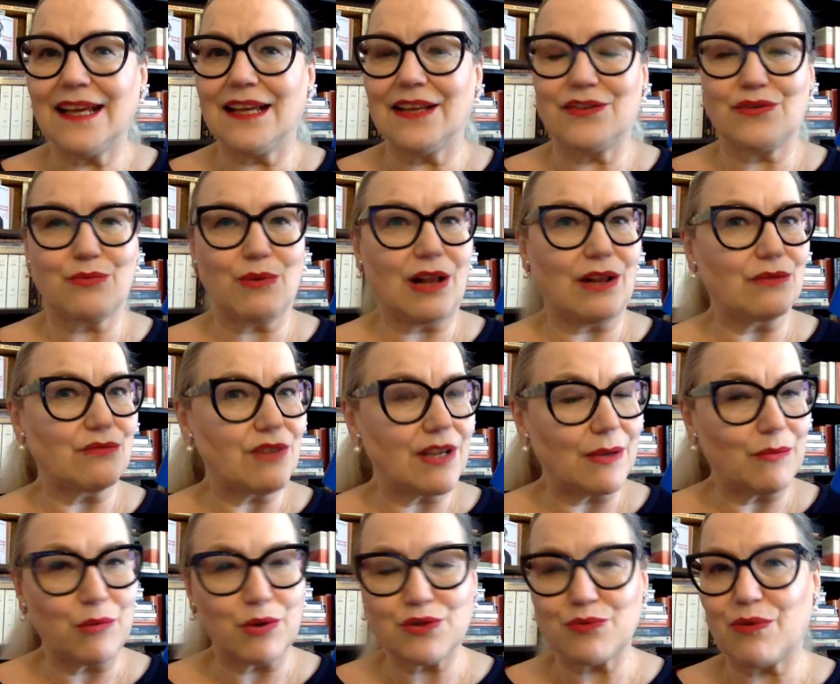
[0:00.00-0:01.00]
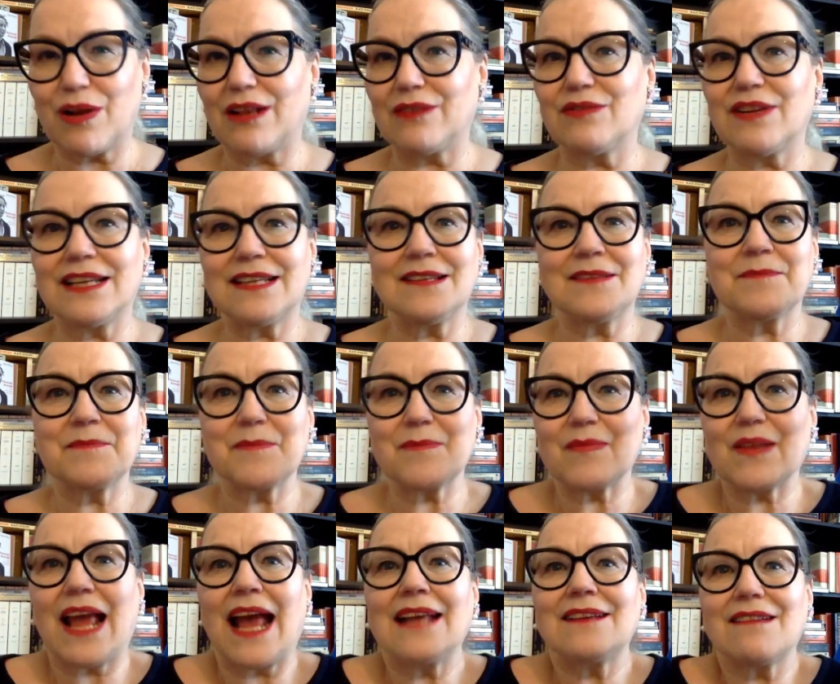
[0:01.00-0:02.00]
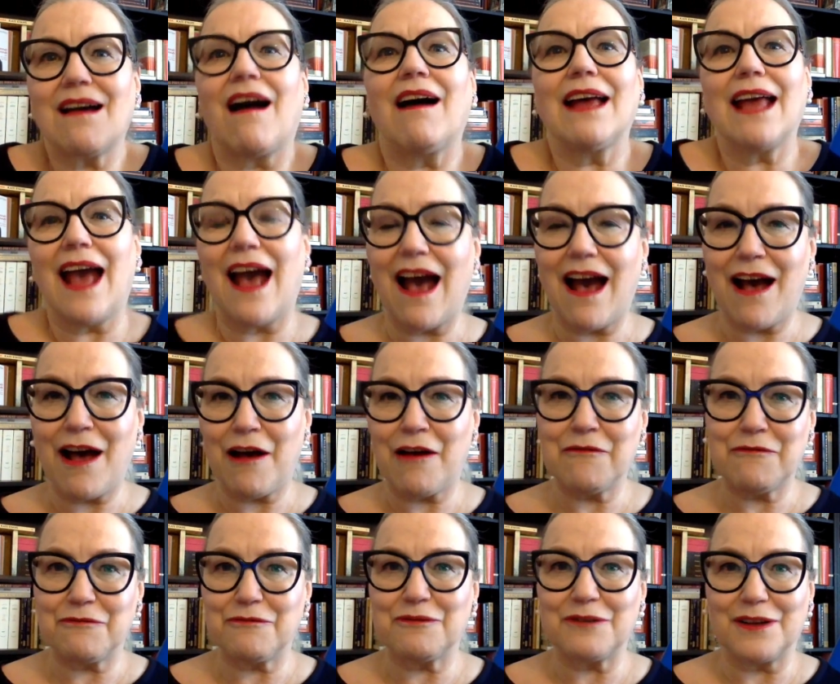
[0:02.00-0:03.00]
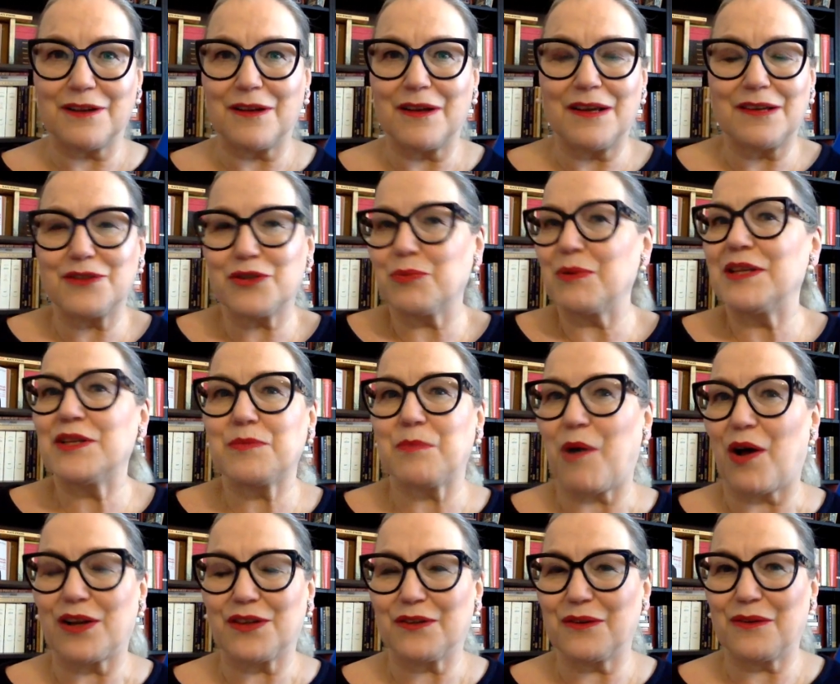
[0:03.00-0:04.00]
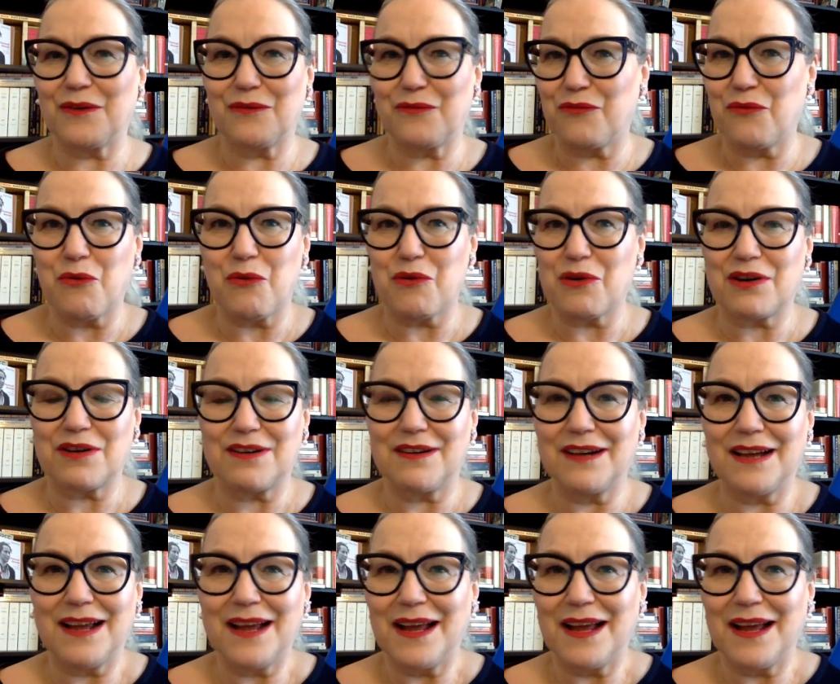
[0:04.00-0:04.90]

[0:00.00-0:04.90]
It's well writ- was well written, and I have a sweet spot for